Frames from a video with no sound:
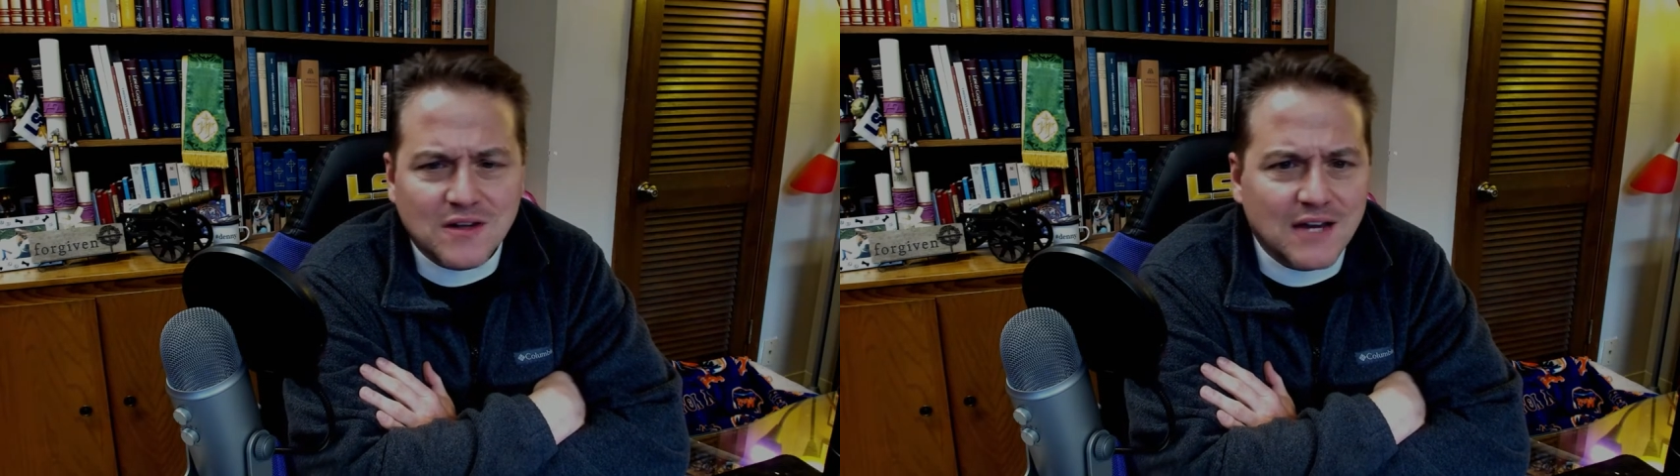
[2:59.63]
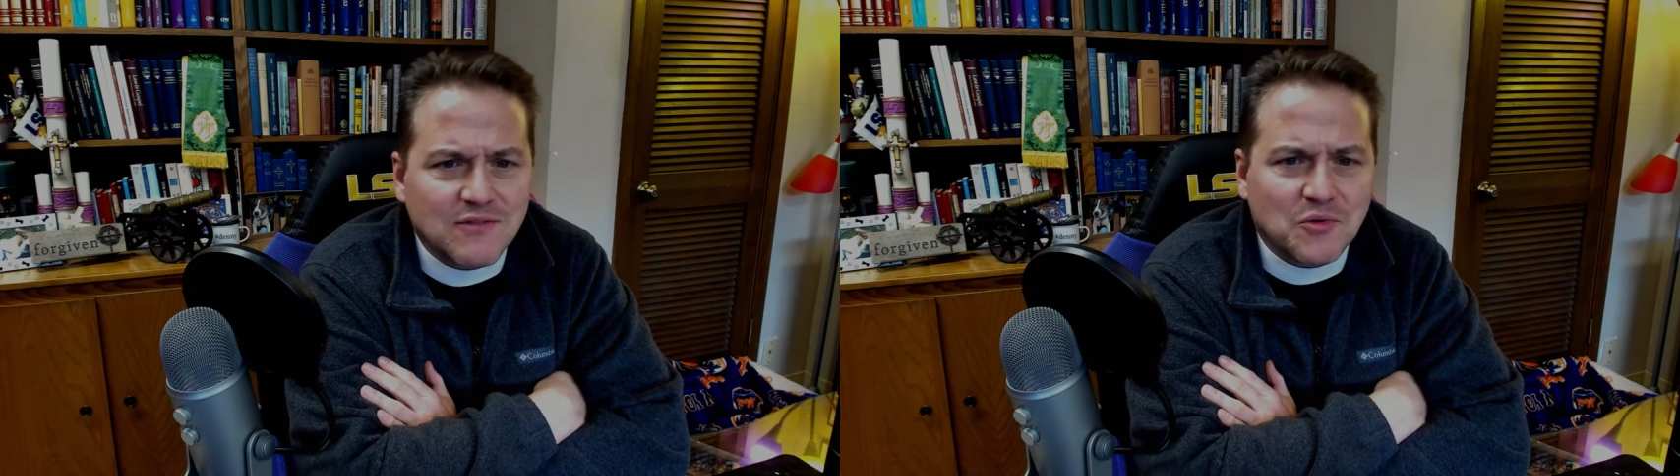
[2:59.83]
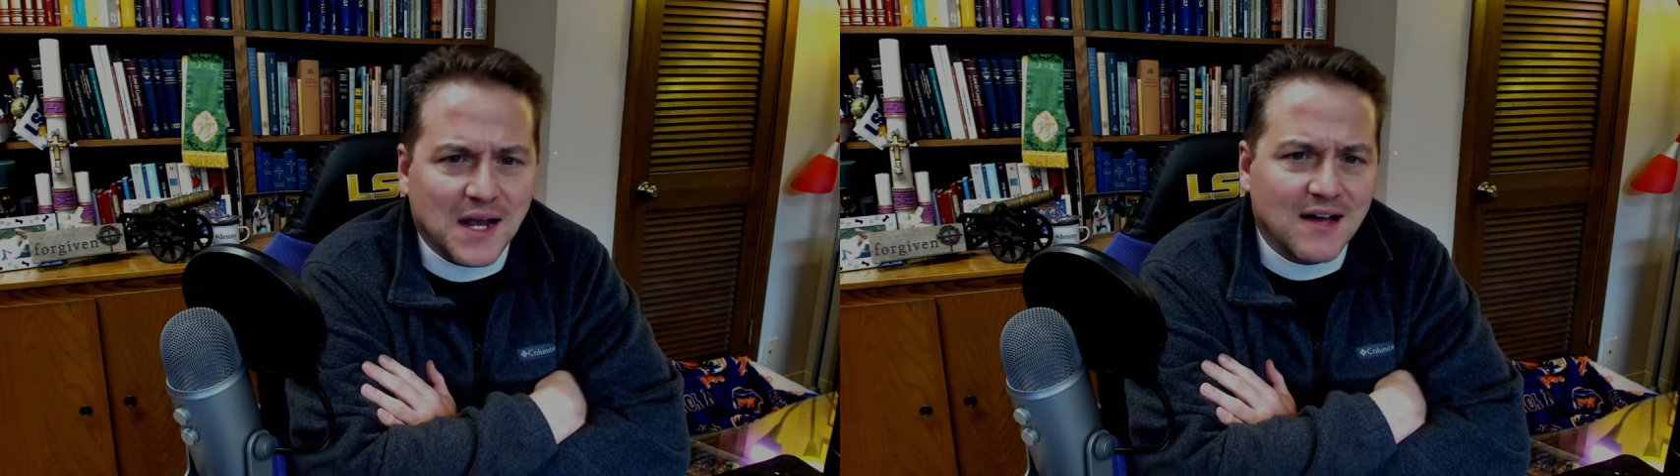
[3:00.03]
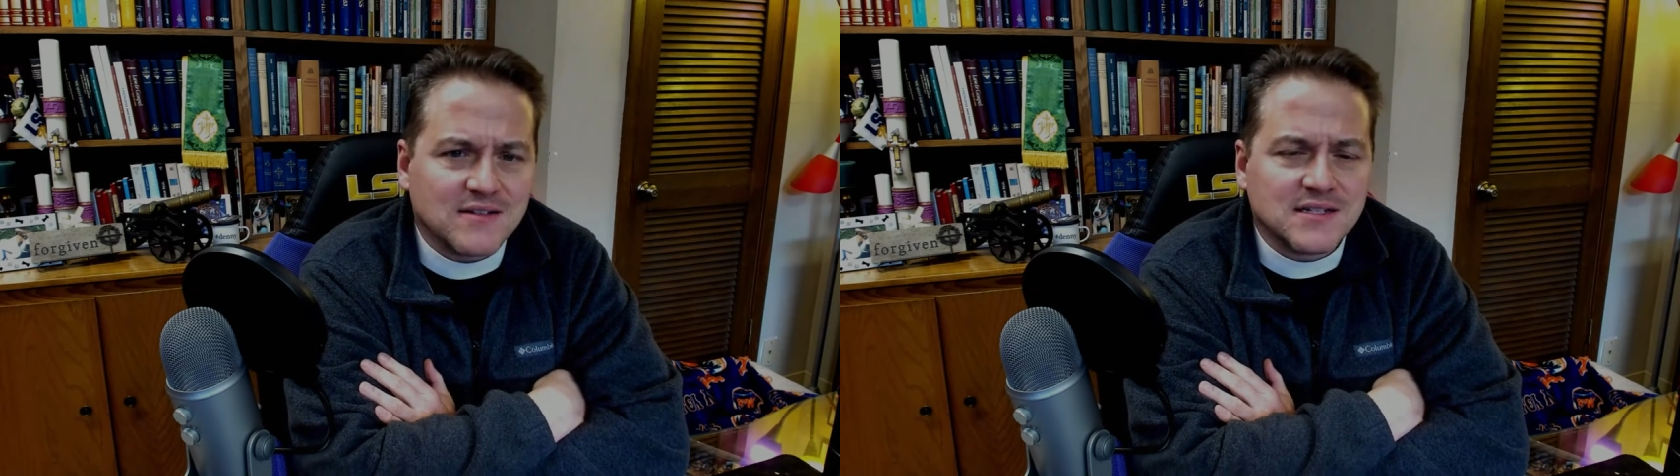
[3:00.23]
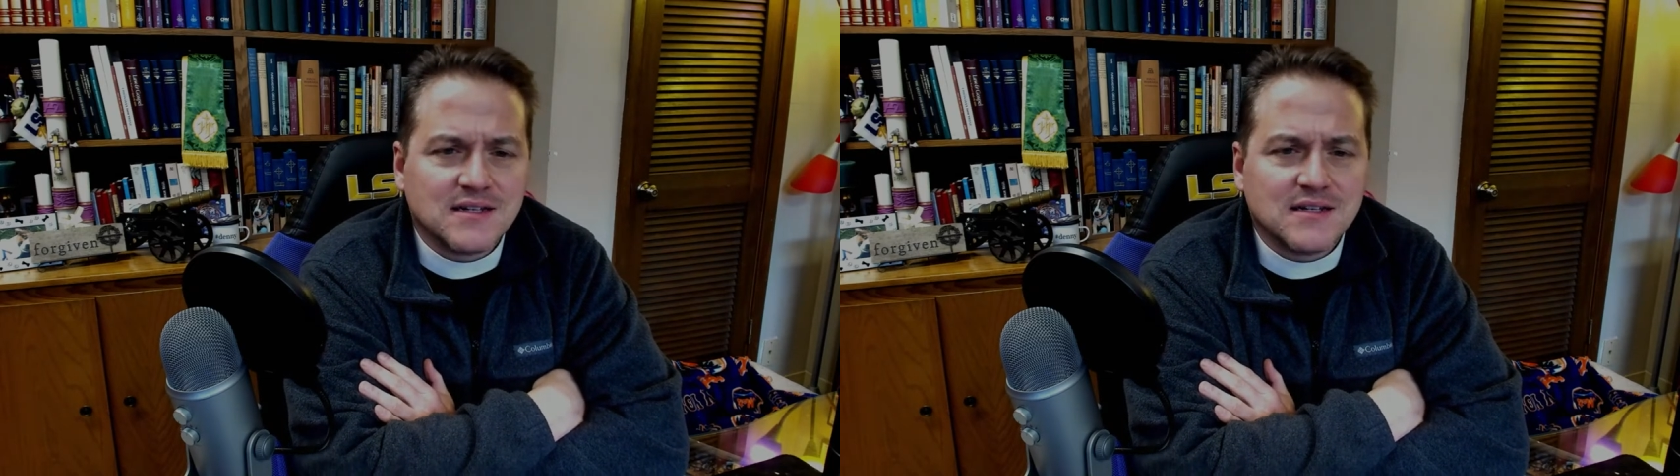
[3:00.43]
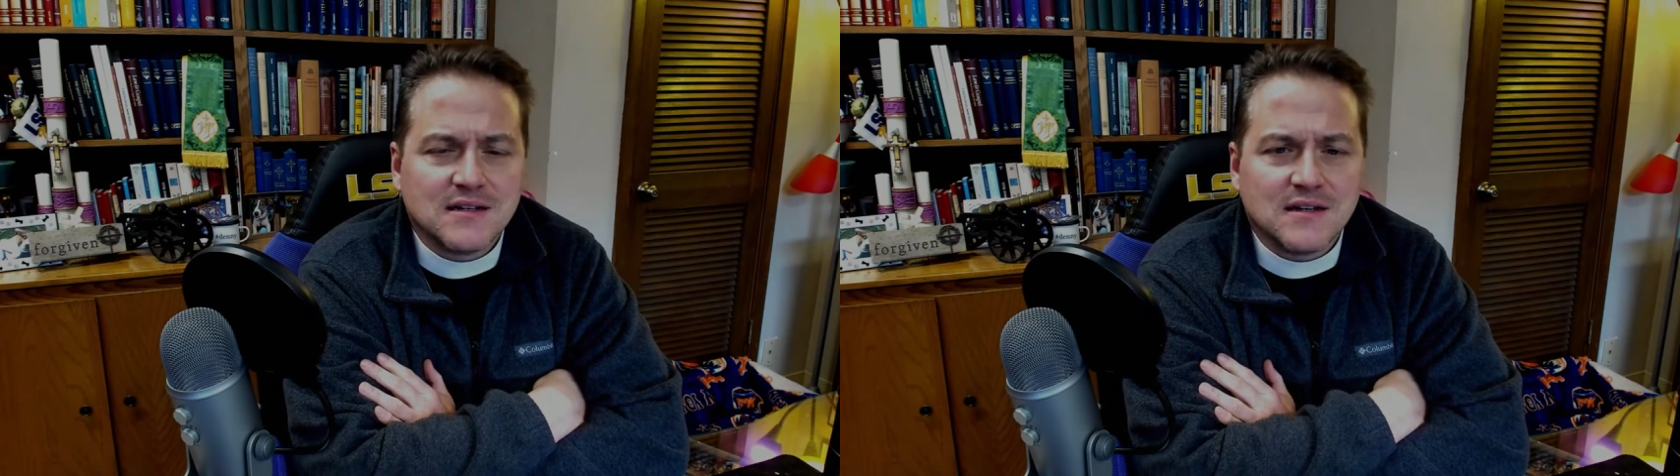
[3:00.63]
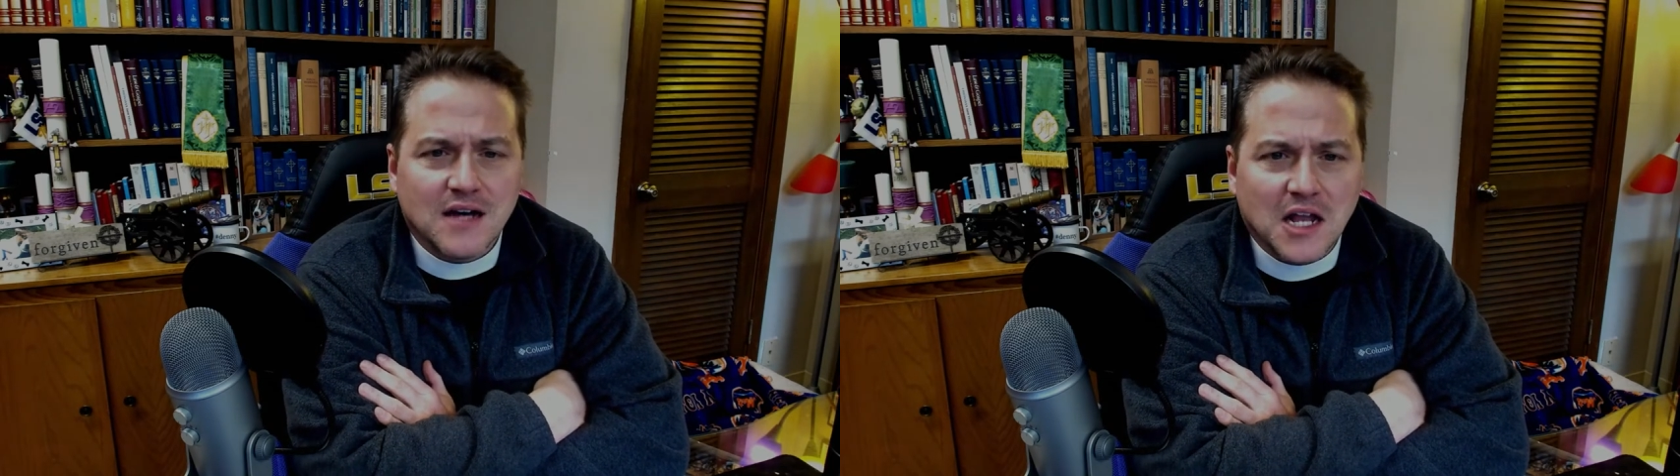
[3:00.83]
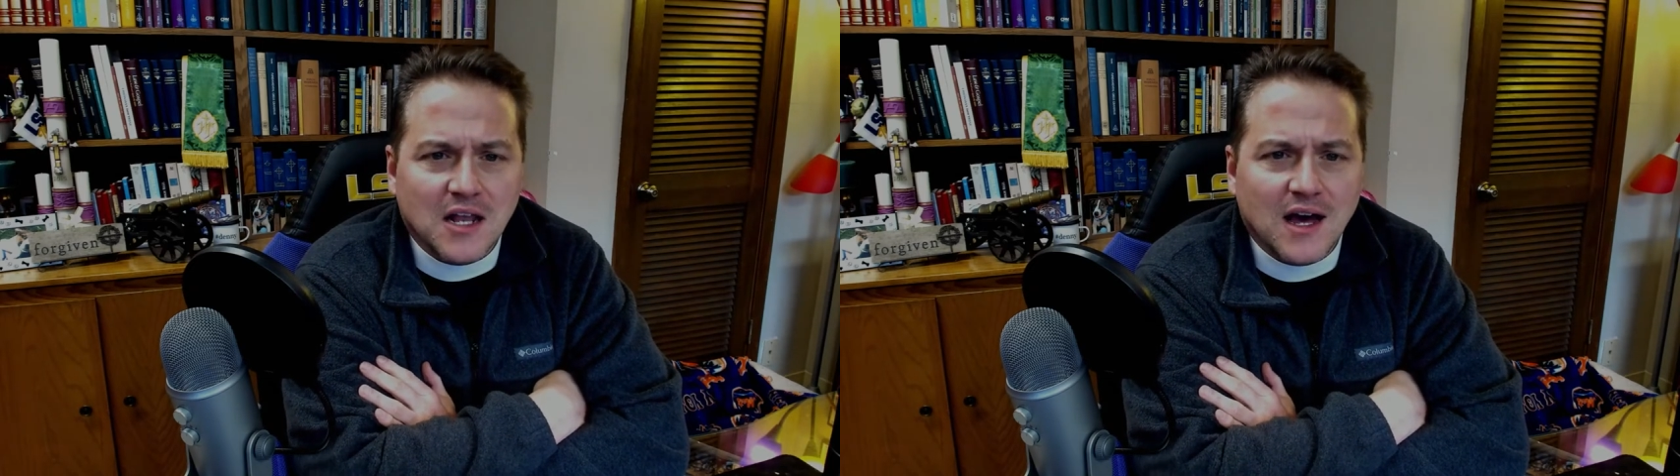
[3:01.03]
love around
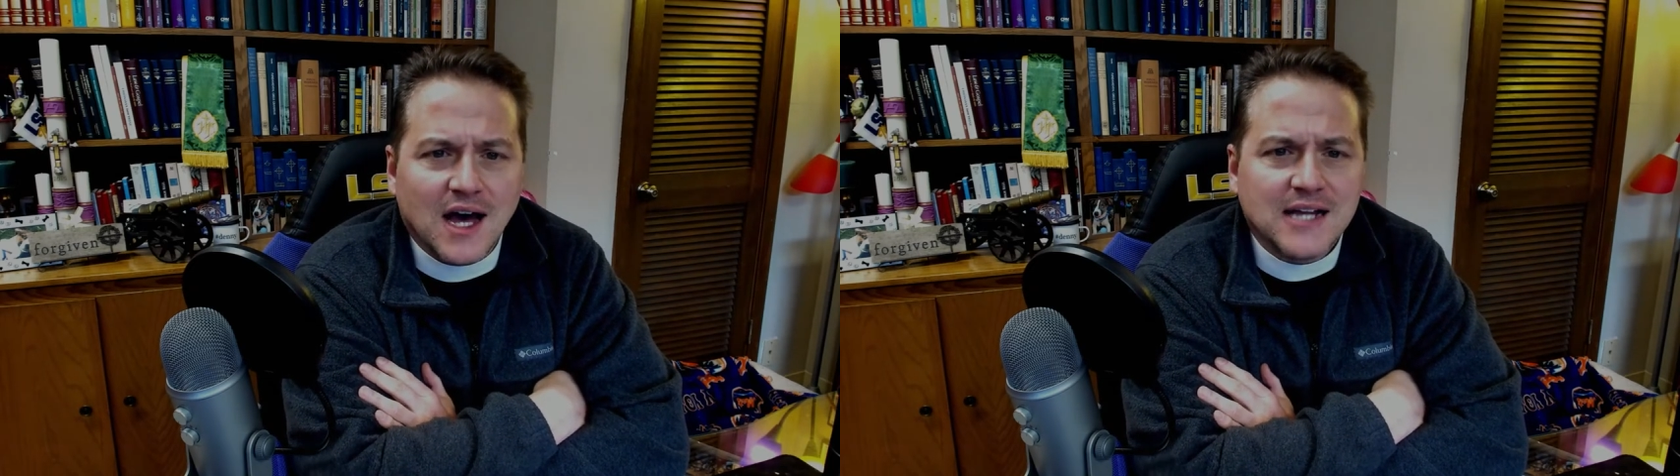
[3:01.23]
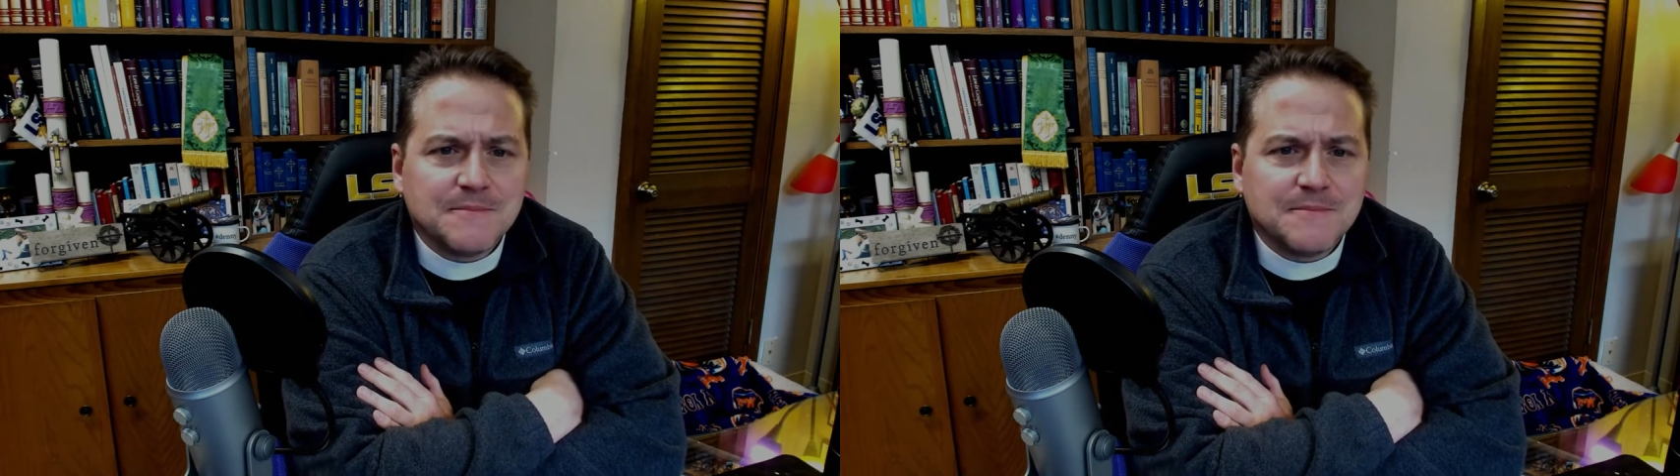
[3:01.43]
a lot,